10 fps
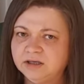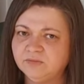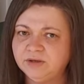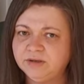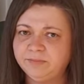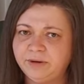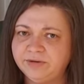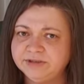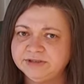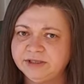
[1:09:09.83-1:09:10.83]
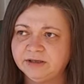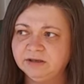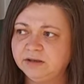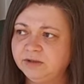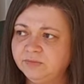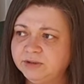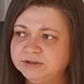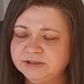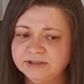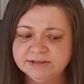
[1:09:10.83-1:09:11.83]
what embarrassing it
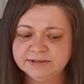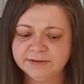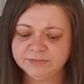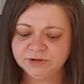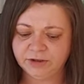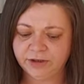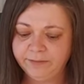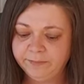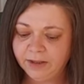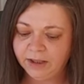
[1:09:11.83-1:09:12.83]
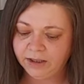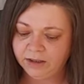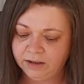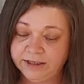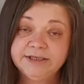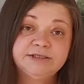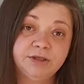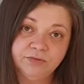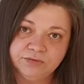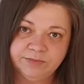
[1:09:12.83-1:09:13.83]
was this. I'm sorry.
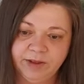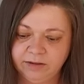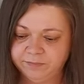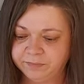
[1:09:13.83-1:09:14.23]
Excuse me.